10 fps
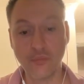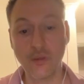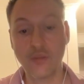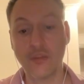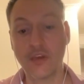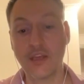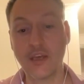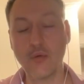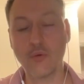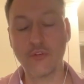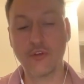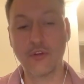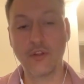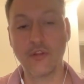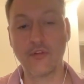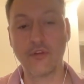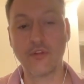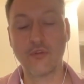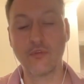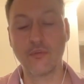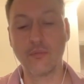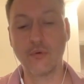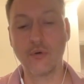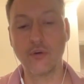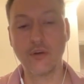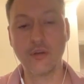the king was still in the center of the board,